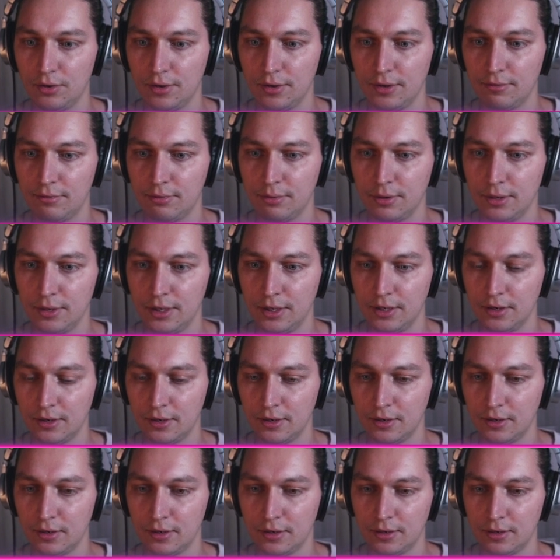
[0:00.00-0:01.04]
if we
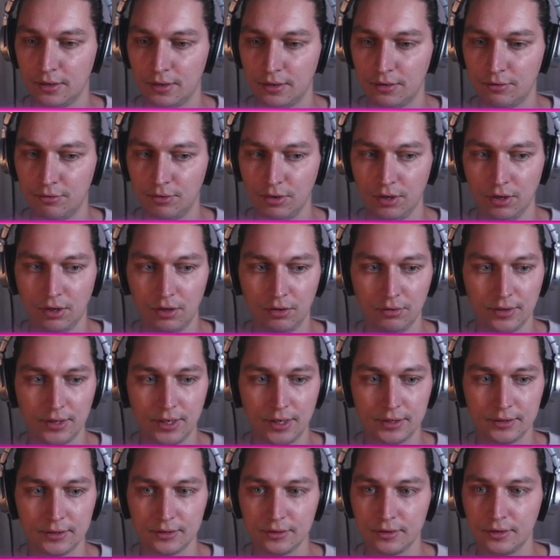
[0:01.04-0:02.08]
reload
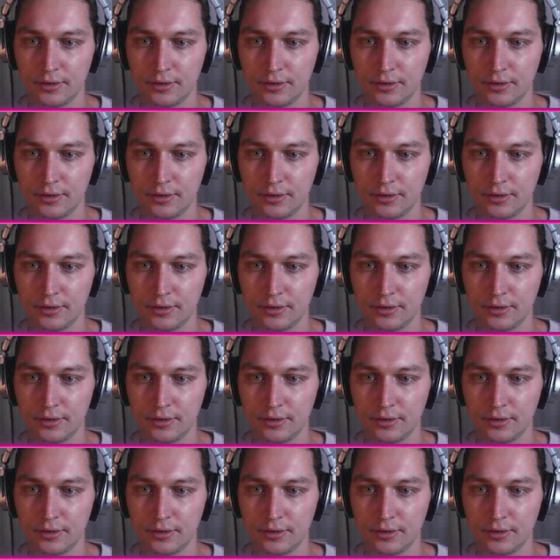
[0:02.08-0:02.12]
that